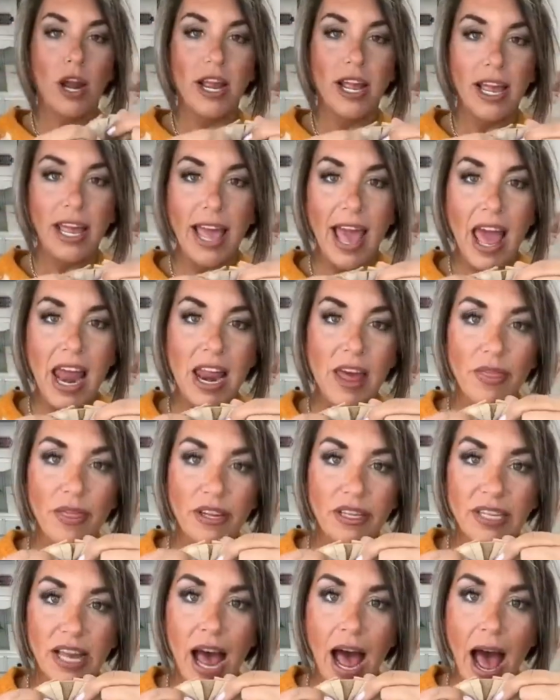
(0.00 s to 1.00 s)
Goring
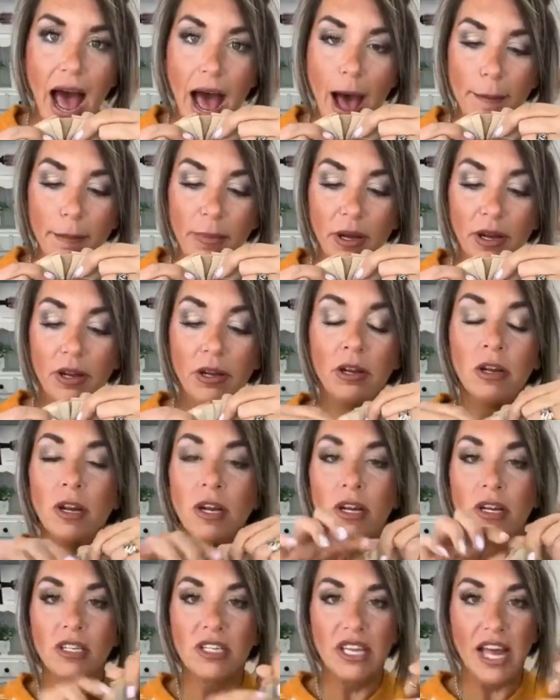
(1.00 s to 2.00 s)
again at the top
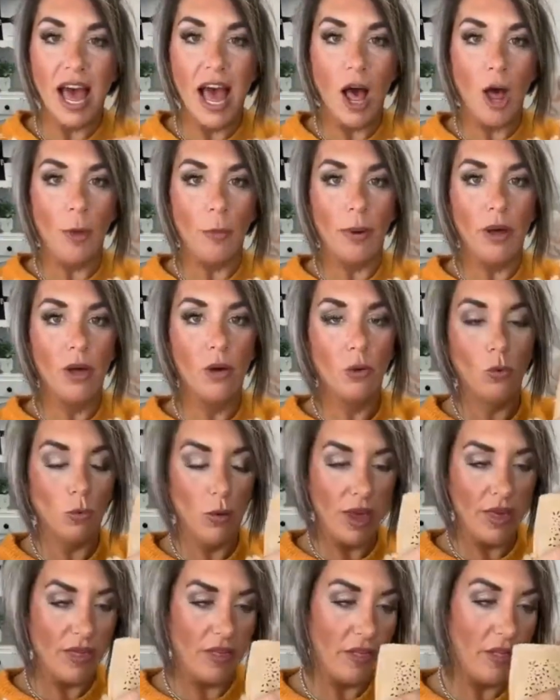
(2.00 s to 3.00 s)
to
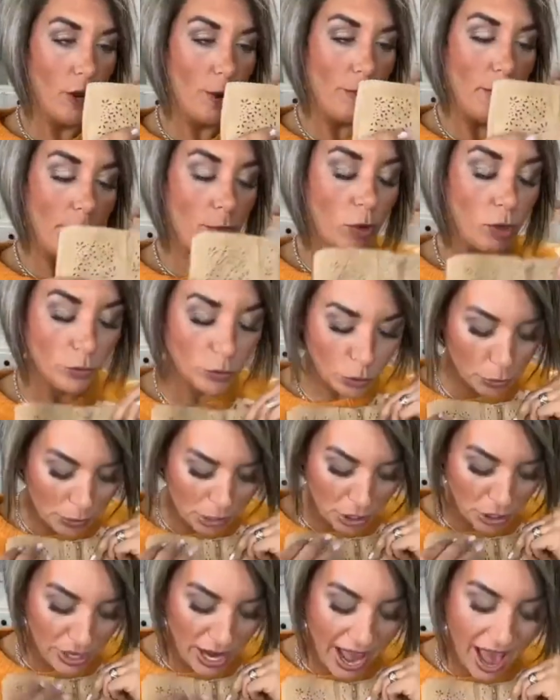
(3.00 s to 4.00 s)
help with a little bit
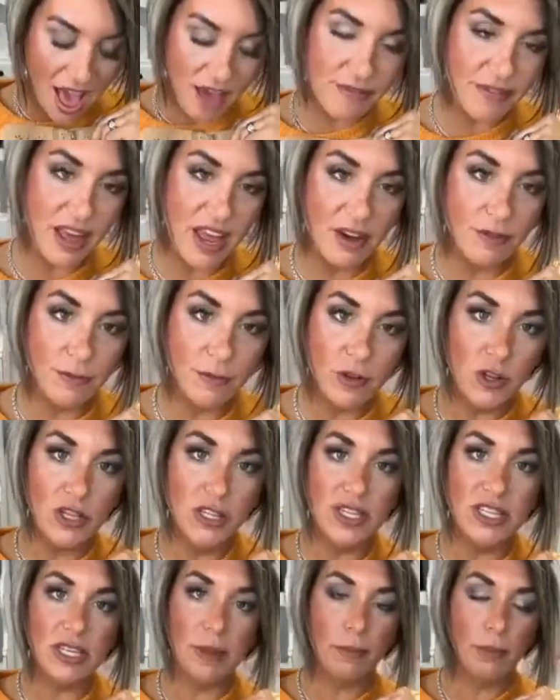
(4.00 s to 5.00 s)
more room in your calf,
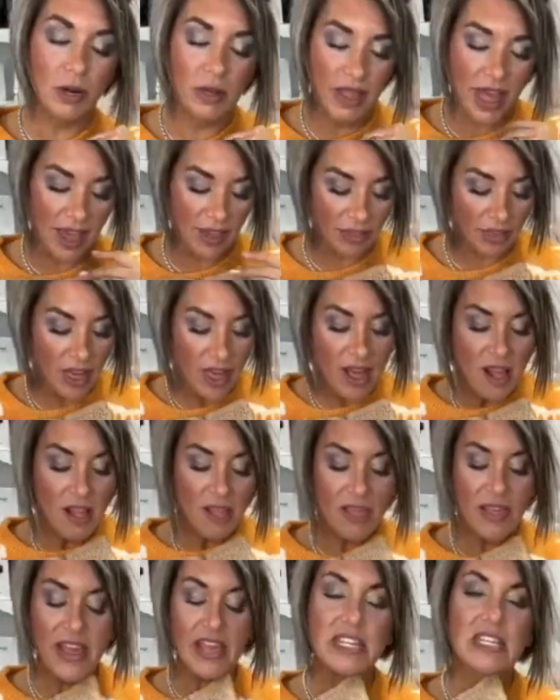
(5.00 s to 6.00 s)
and full zipper
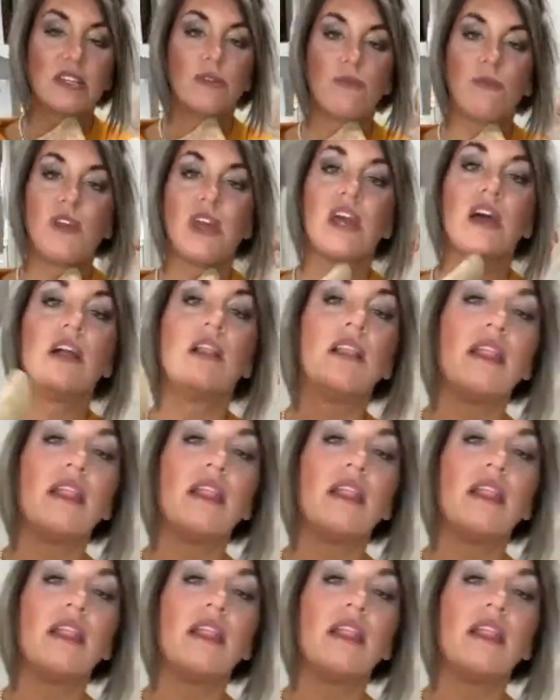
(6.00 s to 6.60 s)
length. These